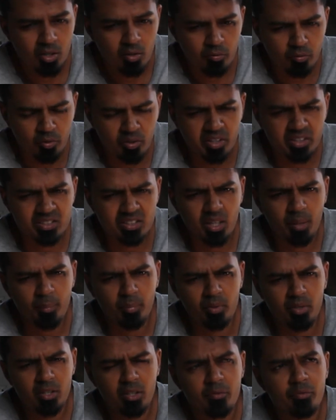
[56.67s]
For
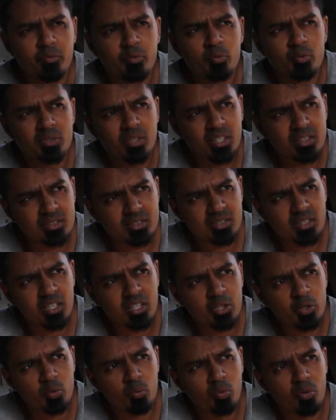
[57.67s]
example, if you, let's
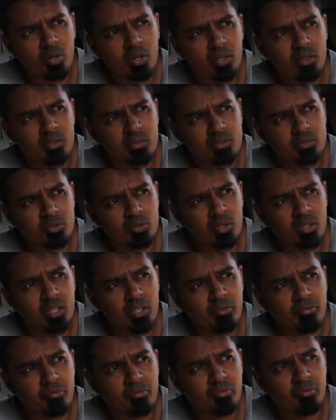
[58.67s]
say you were to
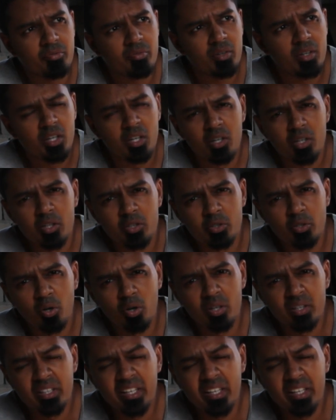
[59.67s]
lift your